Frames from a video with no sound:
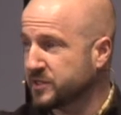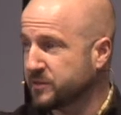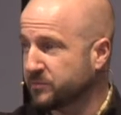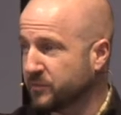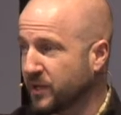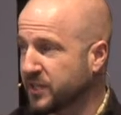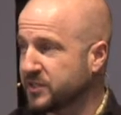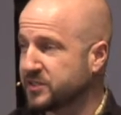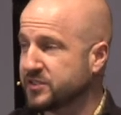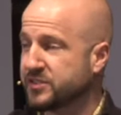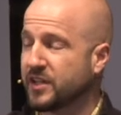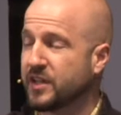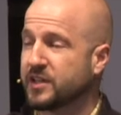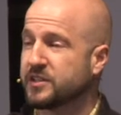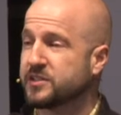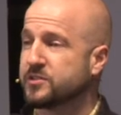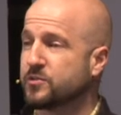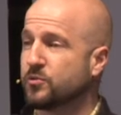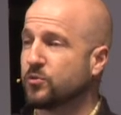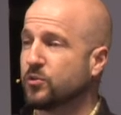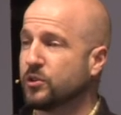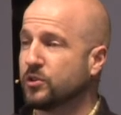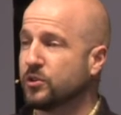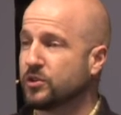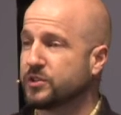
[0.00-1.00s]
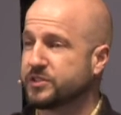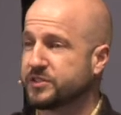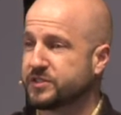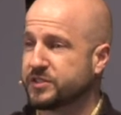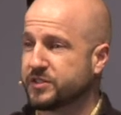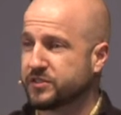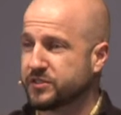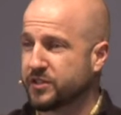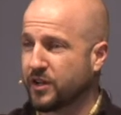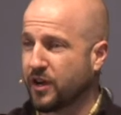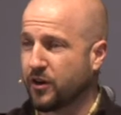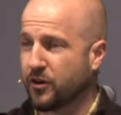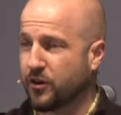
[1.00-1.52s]
to make sense or looks
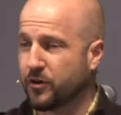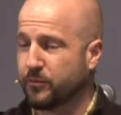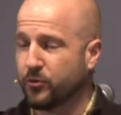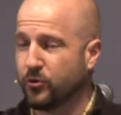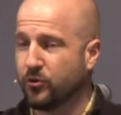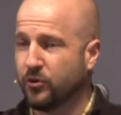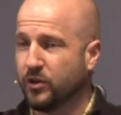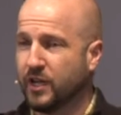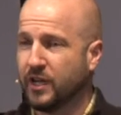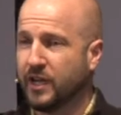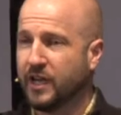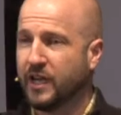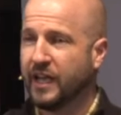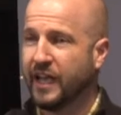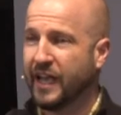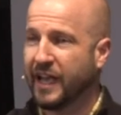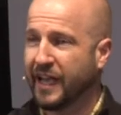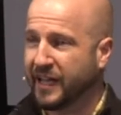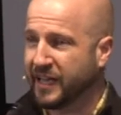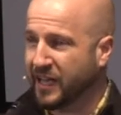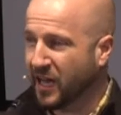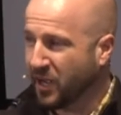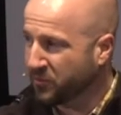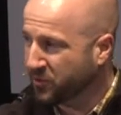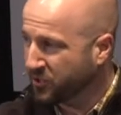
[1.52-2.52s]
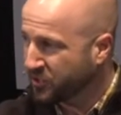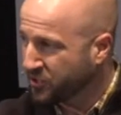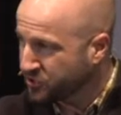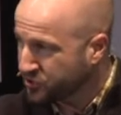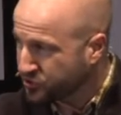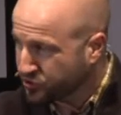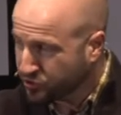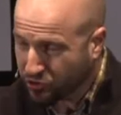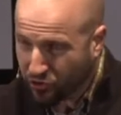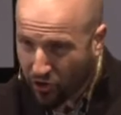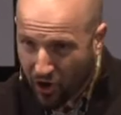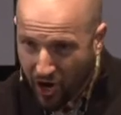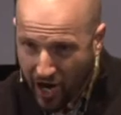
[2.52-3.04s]
desirable. And I'm going to
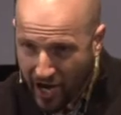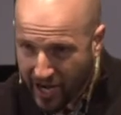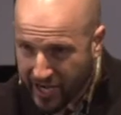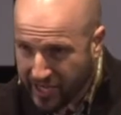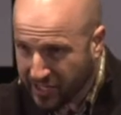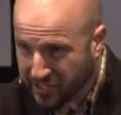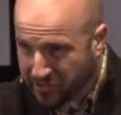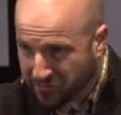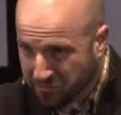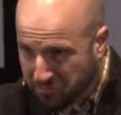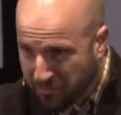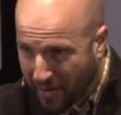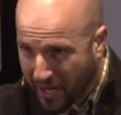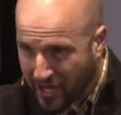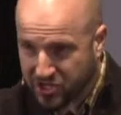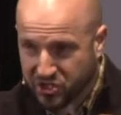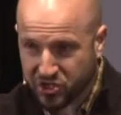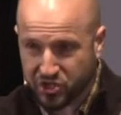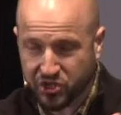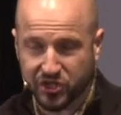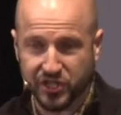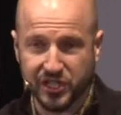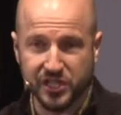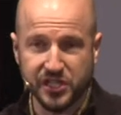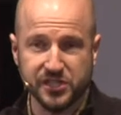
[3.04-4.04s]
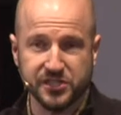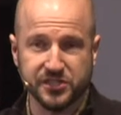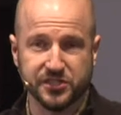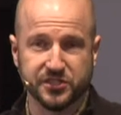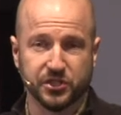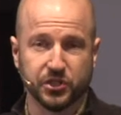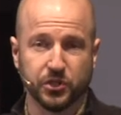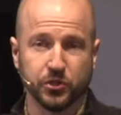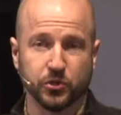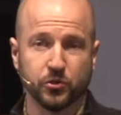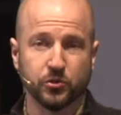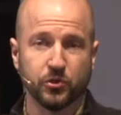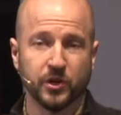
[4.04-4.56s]
try and mesh these
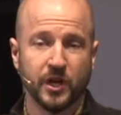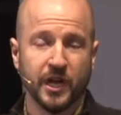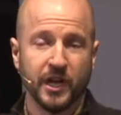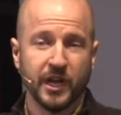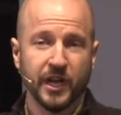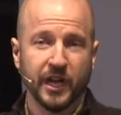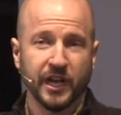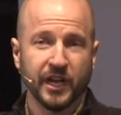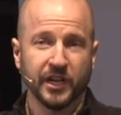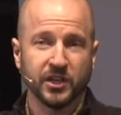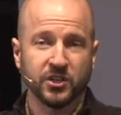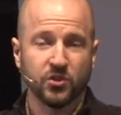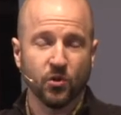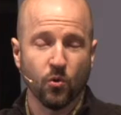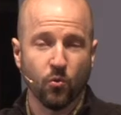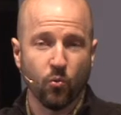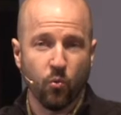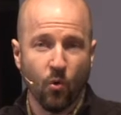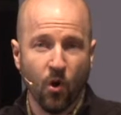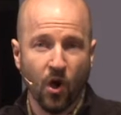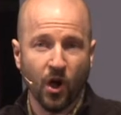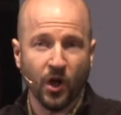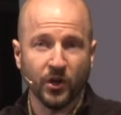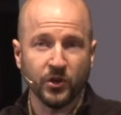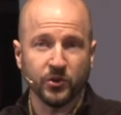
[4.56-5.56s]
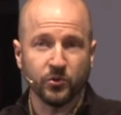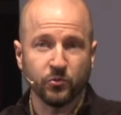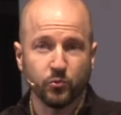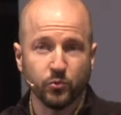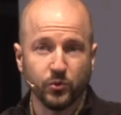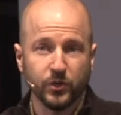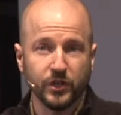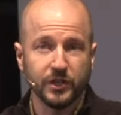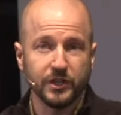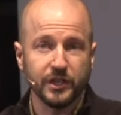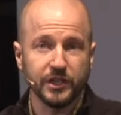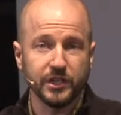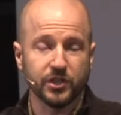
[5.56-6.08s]
two into one
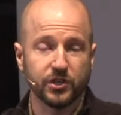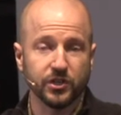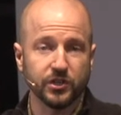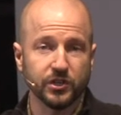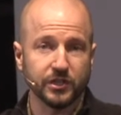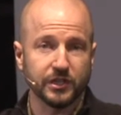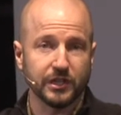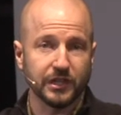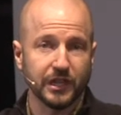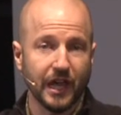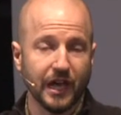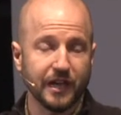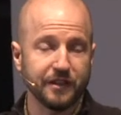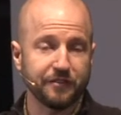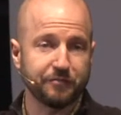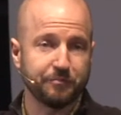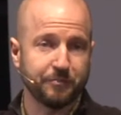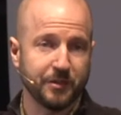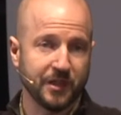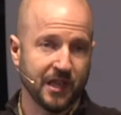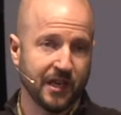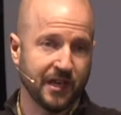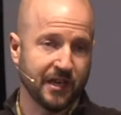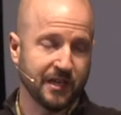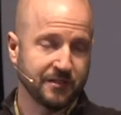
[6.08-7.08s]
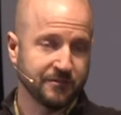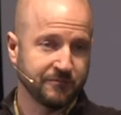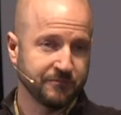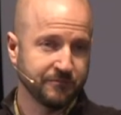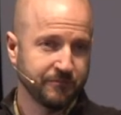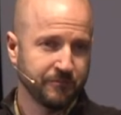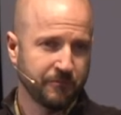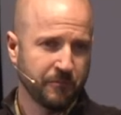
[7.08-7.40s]
really good life plan.